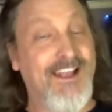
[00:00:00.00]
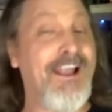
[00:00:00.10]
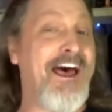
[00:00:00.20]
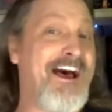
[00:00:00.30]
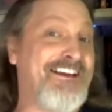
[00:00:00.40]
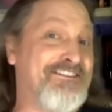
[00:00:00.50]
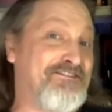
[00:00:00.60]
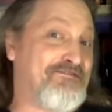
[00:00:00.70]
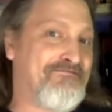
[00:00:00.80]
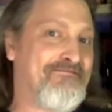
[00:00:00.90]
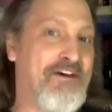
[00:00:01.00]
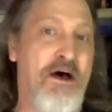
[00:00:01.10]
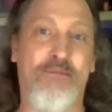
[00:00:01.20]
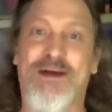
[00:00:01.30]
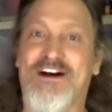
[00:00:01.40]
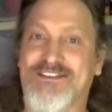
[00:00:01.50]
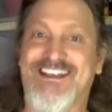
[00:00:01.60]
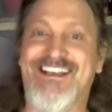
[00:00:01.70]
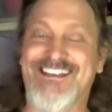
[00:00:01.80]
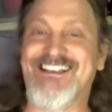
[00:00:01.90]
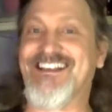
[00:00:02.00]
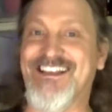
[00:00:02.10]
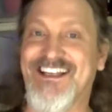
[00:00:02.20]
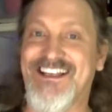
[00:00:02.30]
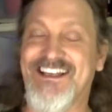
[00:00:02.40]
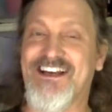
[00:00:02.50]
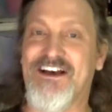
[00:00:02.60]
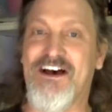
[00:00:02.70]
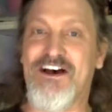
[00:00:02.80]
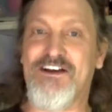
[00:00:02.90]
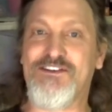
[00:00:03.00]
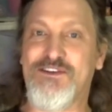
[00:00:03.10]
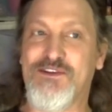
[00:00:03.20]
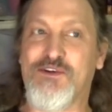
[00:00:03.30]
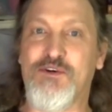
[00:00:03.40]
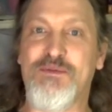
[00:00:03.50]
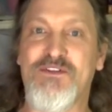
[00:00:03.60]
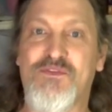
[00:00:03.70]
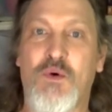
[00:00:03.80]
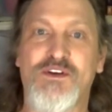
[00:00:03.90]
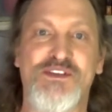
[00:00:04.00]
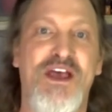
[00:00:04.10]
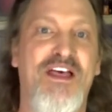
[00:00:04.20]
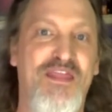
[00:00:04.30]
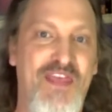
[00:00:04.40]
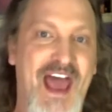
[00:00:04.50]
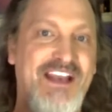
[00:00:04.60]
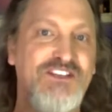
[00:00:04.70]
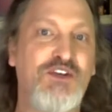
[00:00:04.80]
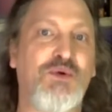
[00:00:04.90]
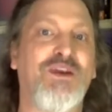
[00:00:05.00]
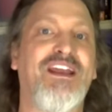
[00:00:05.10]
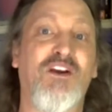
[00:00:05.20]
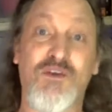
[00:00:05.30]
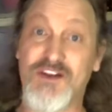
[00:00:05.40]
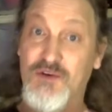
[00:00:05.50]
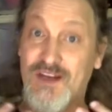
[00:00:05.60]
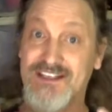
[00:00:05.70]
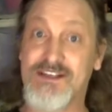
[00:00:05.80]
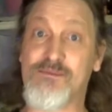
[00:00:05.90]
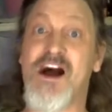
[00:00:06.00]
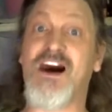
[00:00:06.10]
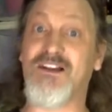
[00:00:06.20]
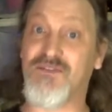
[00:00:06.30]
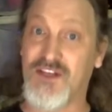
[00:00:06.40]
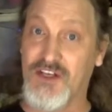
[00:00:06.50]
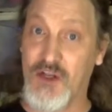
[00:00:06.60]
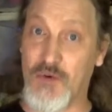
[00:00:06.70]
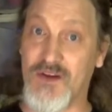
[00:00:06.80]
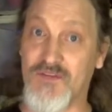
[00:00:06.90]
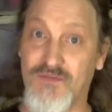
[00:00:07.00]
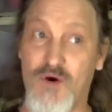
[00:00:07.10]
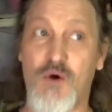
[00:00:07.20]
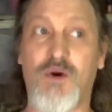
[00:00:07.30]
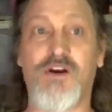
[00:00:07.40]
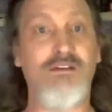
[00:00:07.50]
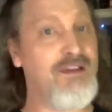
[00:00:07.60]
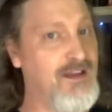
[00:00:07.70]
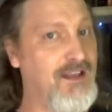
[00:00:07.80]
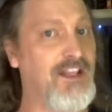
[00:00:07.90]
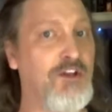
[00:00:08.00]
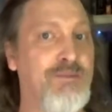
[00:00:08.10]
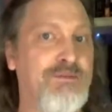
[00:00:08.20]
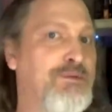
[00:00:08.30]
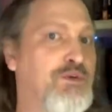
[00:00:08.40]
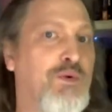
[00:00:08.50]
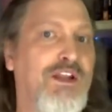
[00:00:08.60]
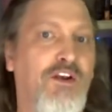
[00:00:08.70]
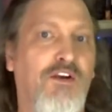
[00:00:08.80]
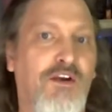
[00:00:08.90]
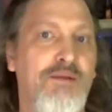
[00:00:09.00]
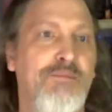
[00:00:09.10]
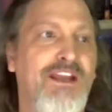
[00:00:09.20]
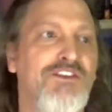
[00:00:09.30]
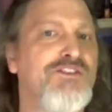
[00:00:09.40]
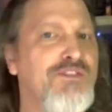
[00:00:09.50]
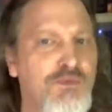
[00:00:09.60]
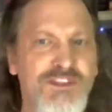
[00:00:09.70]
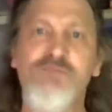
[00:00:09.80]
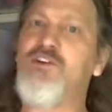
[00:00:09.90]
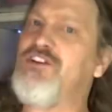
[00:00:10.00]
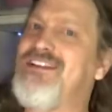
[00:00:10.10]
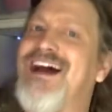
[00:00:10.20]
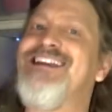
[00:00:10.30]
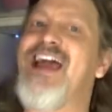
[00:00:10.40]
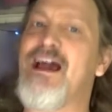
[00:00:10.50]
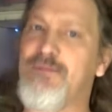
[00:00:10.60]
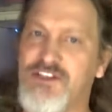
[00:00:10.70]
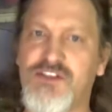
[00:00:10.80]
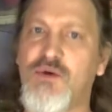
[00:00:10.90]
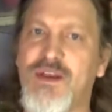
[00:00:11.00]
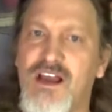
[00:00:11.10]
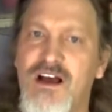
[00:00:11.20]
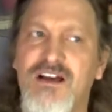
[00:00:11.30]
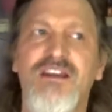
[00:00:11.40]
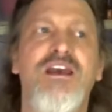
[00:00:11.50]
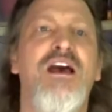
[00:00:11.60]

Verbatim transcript: lies about killing Lydia to the group. And of course, that is going to create some conflict going forward and a little bit between her and Beta. So there were some good dynamics going on.